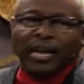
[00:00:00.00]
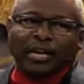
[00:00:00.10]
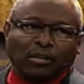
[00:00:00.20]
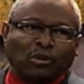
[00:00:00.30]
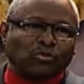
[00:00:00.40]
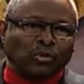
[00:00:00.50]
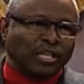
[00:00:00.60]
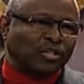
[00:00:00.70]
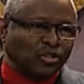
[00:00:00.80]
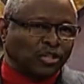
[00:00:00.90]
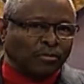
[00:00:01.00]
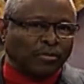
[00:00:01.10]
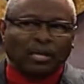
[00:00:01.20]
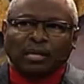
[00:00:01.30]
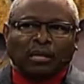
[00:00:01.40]
a close relationship
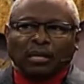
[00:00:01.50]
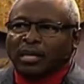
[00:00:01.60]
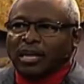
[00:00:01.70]
can